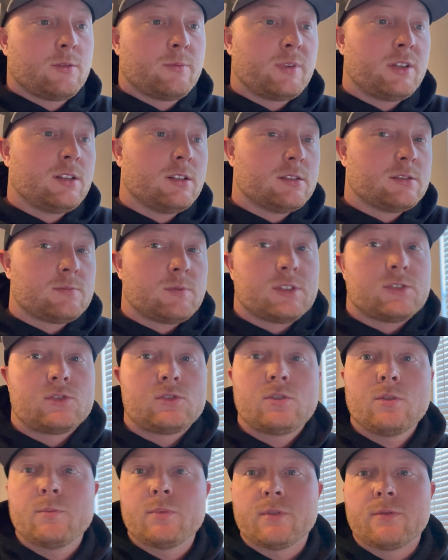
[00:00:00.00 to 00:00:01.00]
because my
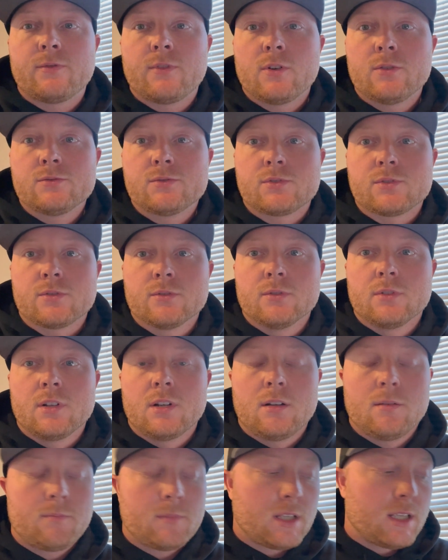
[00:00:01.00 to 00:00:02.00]
stupid phone screwed
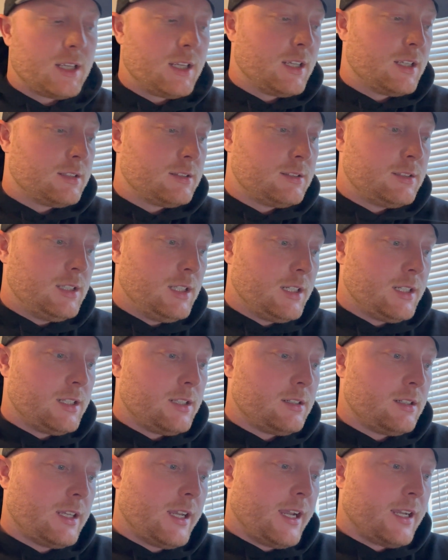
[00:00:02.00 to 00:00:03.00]
up and
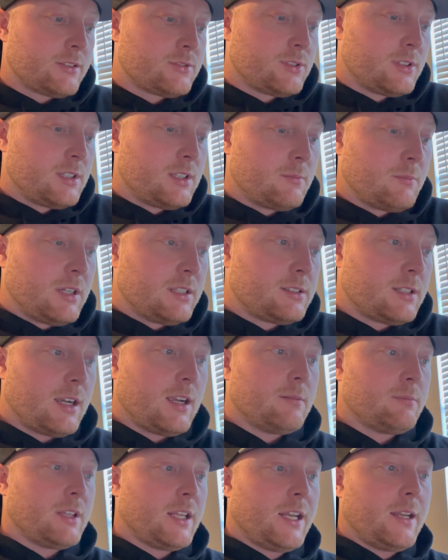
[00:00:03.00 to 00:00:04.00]
didn't actually get my
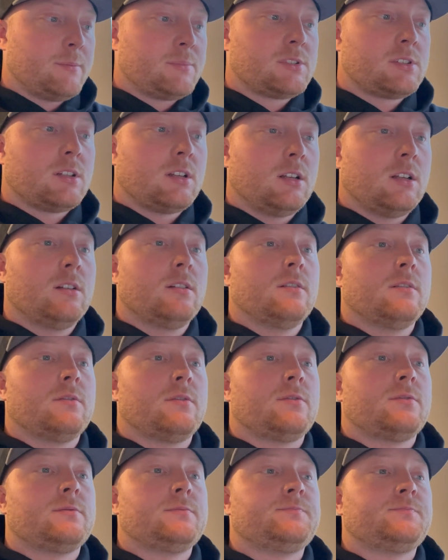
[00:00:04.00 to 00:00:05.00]
time lapse of
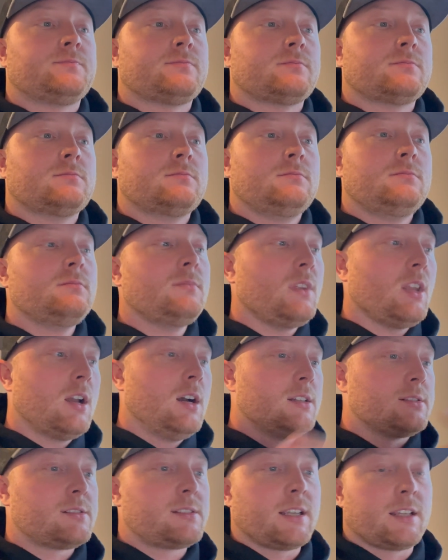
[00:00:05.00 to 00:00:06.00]

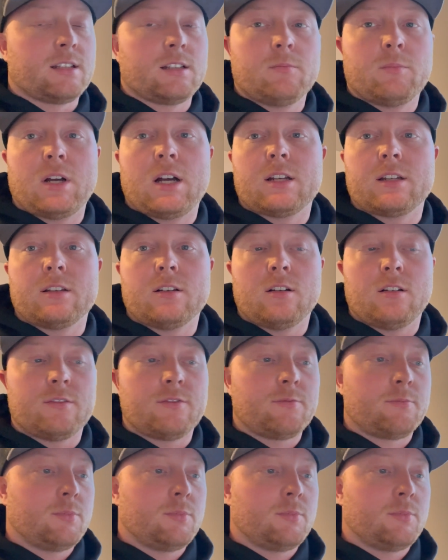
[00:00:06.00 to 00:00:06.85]
us taking the body off.